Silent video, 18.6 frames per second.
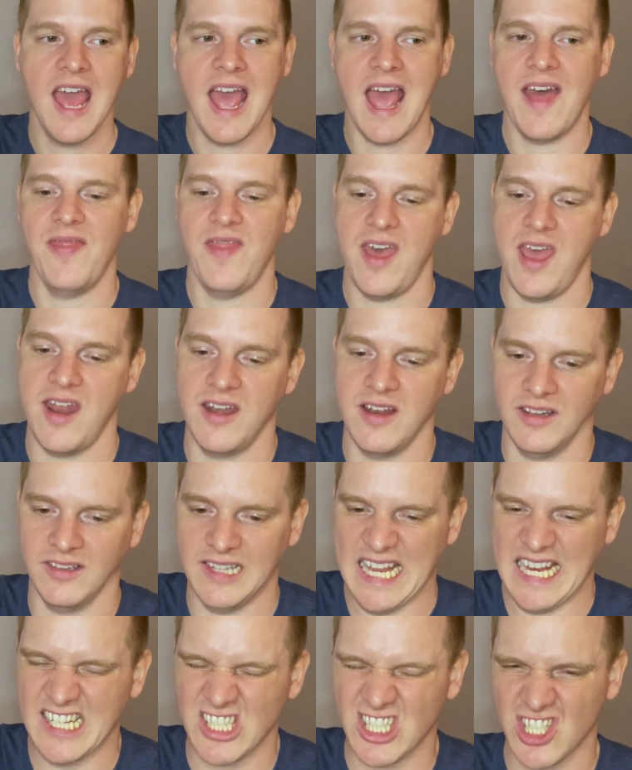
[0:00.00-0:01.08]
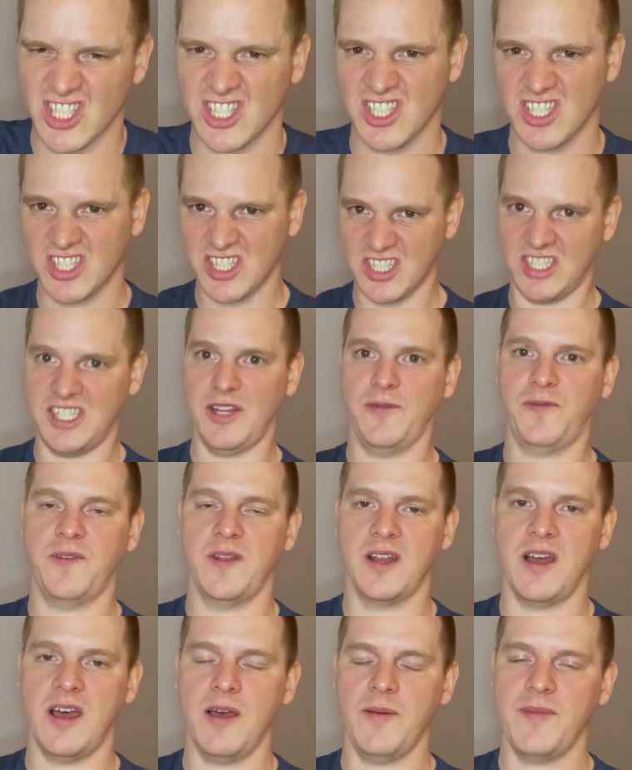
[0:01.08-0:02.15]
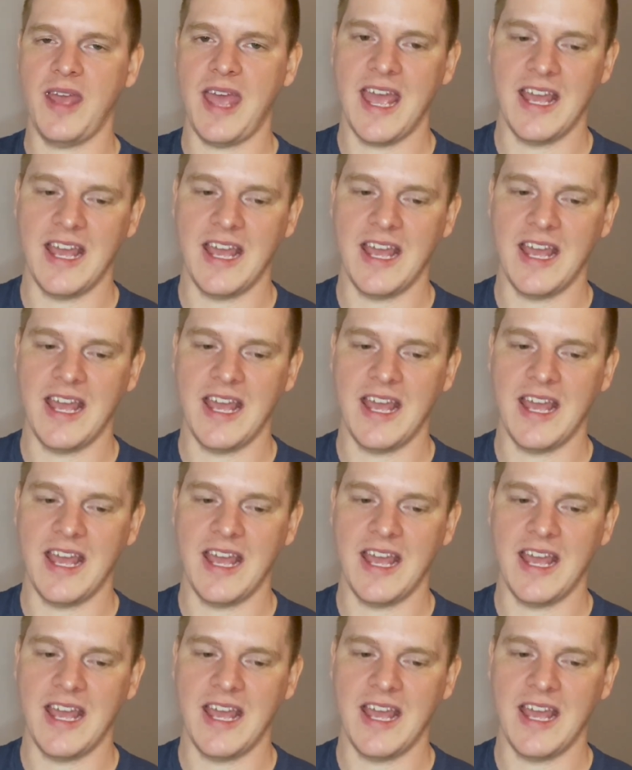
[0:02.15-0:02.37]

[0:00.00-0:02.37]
and then like stiffen up